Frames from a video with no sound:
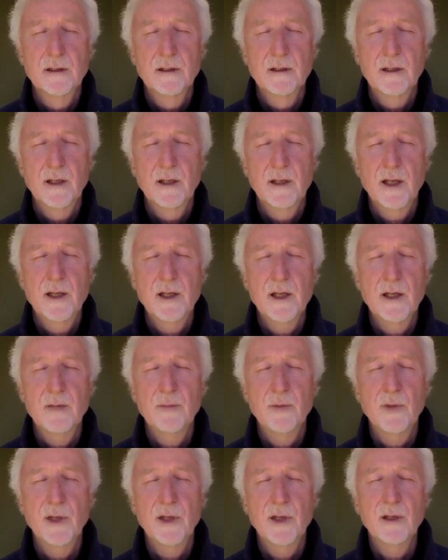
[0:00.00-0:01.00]
And then
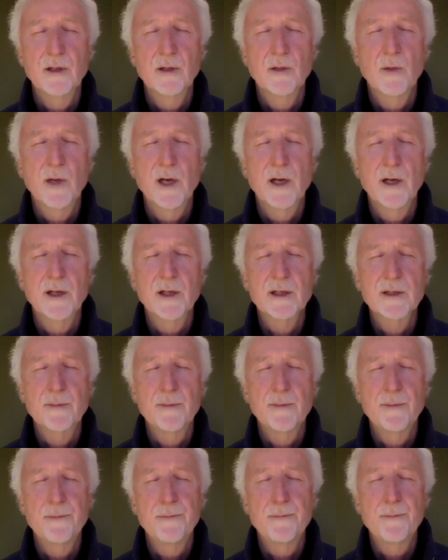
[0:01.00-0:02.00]
bring your awareness
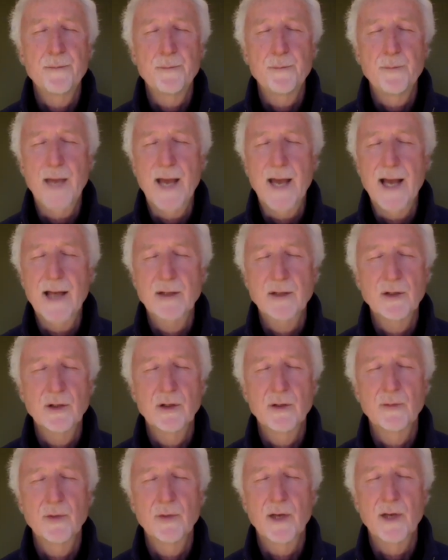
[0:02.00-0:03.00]
back to
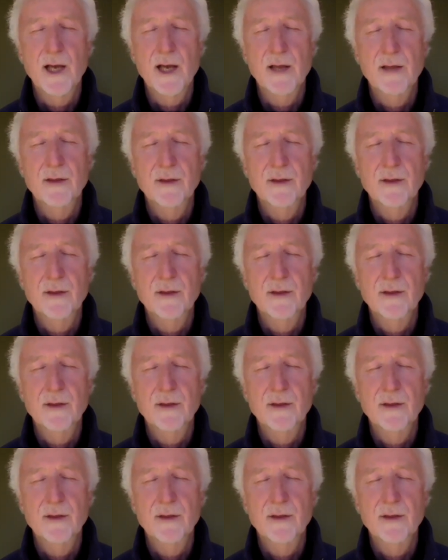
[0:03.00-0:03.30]
your breath.